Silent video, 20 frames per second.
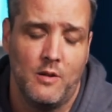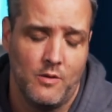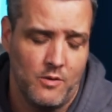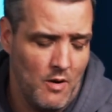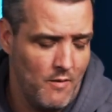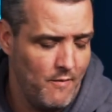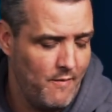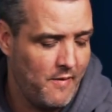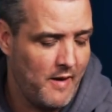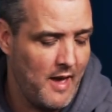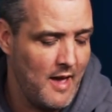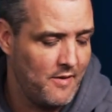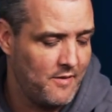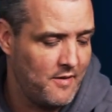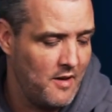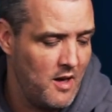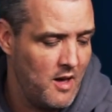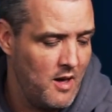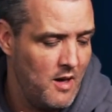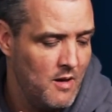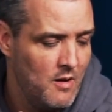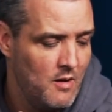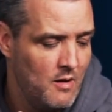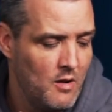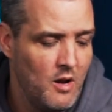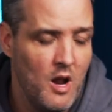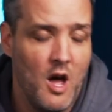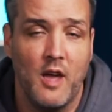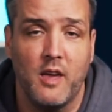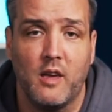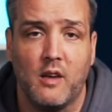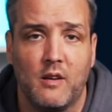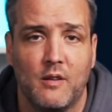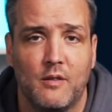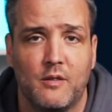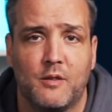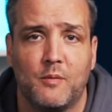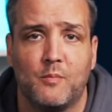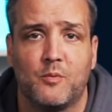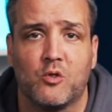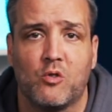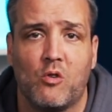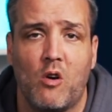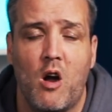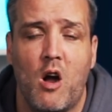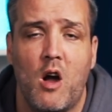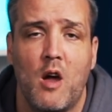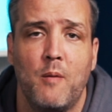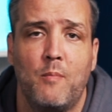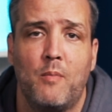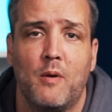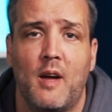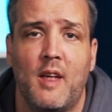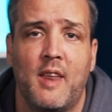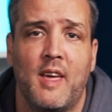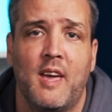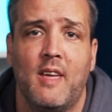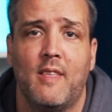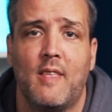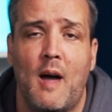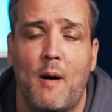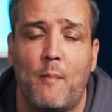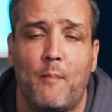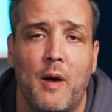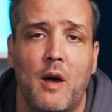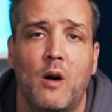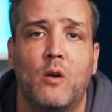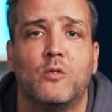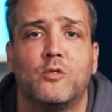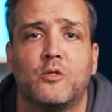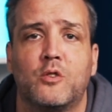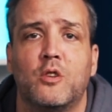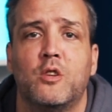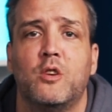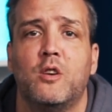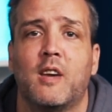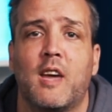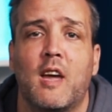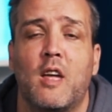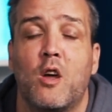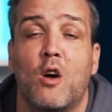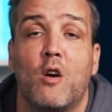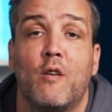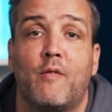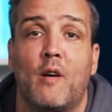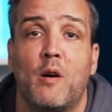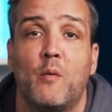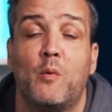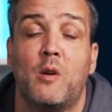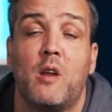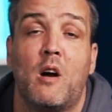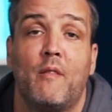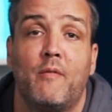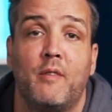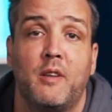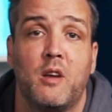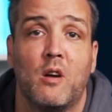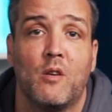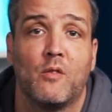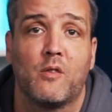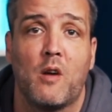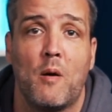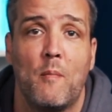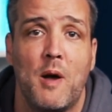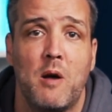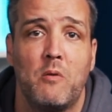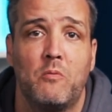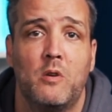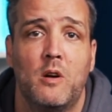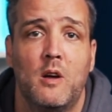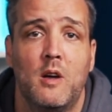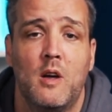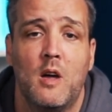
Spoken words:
Don't forget to like, subscribe and hit that bell so that you get notified when our videos come out.